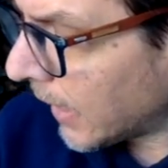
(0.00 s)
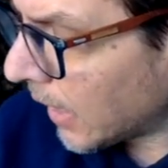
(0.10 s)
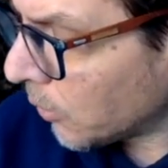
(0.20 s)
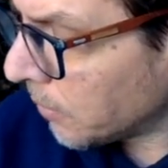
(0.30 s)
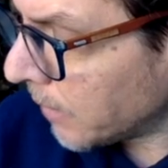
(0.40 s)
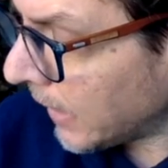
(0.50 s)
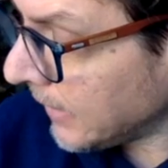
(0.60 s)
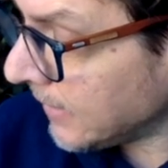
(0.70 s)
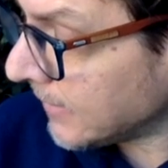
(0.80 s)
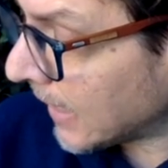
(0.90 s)
Our
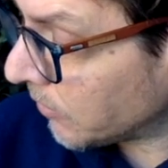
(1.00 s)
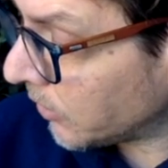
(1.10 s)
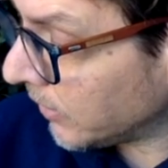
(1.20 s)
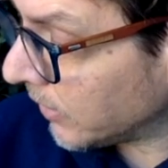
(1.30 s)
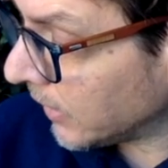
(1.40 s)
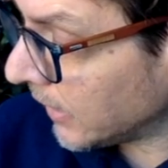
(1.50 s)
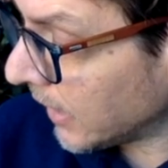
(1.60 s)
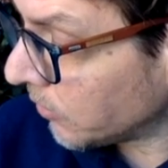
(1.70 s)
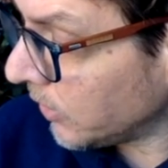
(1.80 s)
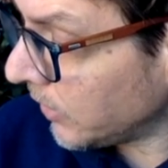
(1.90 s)
mind is everything.
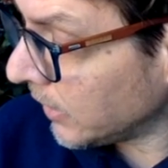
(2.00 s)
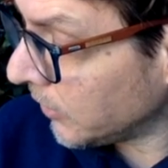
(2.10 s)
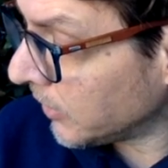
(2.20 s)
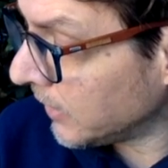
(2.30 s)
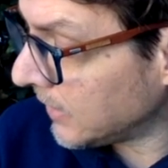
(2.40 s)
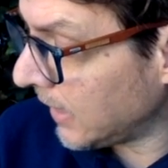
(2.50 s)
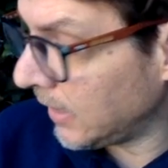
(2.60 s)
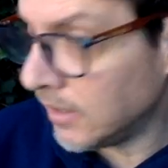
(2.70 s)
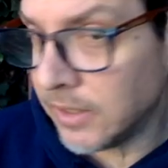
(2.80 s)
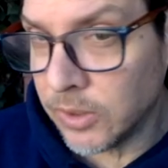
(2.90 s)
Everything is
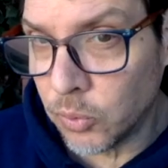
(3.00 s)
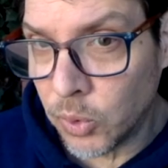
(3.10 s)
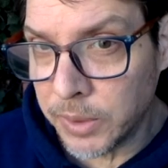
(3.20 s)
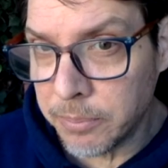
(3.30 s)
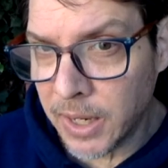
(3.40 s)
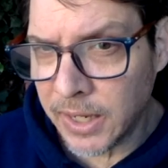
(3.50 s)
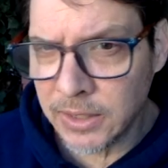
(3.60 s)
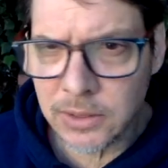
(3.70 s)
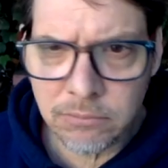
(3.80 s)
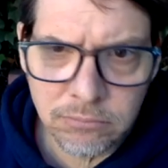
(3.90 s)
contained in one
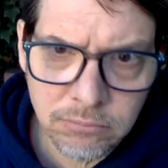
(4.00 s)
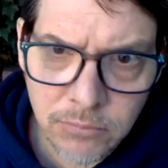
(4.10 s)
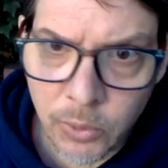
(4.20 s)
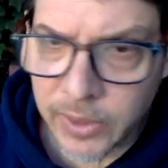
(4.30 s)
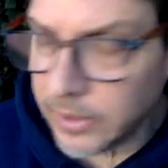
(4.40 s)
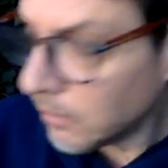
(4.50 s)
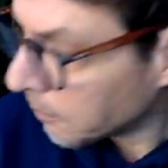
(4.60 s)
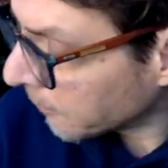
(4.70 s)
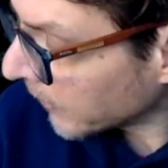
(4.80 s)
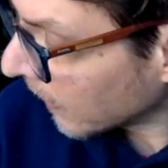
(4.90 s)
mind. Okay.
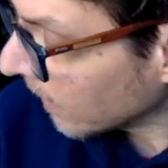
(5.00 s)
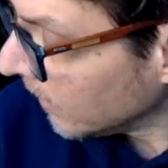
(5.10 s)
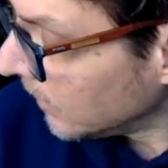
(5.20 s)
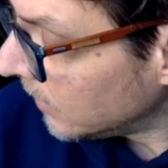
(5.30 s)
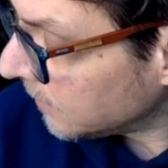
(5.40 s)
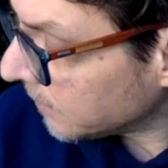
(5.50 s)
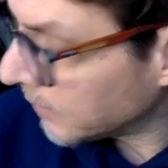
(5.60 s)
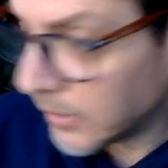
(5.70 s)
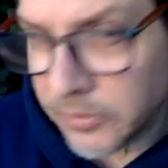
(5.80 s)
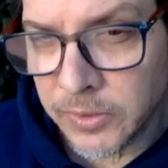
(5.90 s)

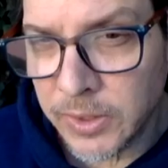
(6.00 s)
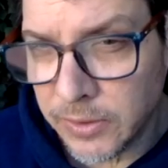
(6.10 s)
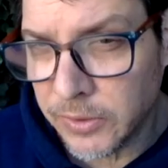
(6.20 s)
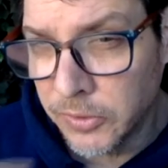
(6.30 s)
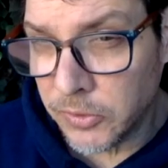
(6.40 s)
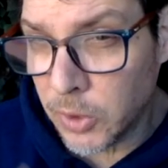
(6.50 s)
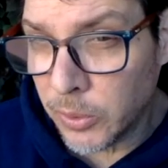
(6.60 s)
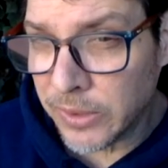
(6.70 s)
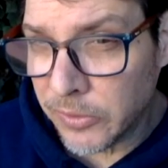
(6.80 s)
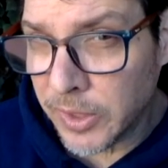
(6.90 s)
This is
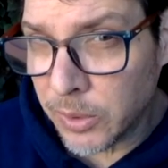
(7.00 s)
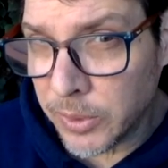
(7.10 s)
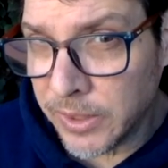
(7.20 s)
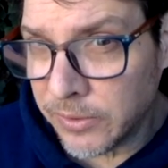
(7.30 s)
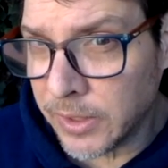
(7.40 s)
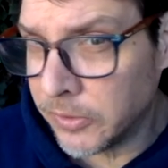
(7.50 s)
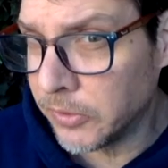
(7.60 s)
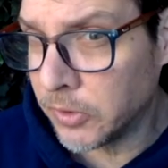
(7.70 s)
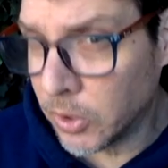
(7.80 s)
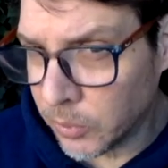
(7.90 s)
Dogen saying what he thinks
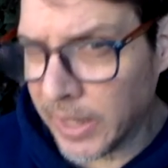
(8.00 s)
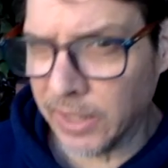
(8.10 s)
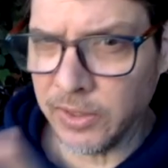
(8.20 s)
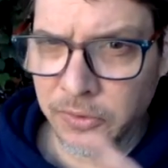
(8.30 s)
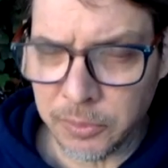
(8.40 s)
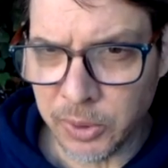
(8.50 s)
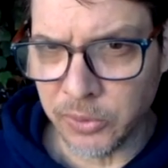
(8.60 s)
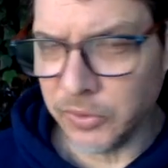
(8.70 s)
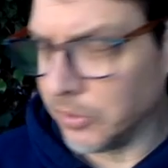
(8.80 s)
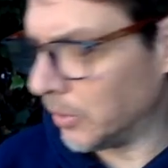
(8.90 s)
is correct, as
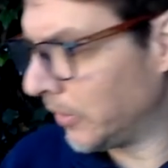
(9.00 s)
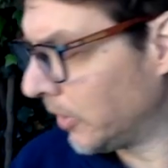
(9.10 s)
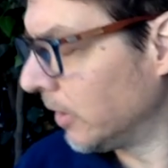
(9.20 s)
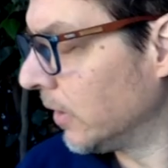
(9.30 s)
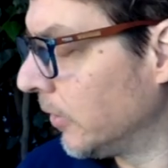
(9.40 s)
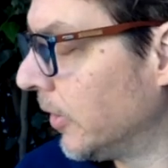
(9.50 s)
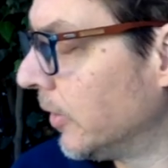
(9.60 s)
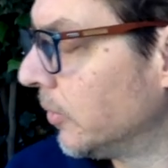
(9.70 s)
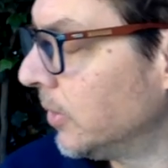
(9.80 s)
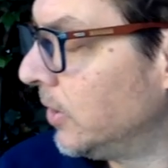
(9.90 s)
opposed to what Seneca
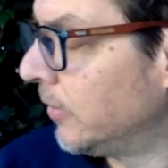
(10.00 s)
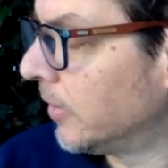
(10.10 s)
says, which he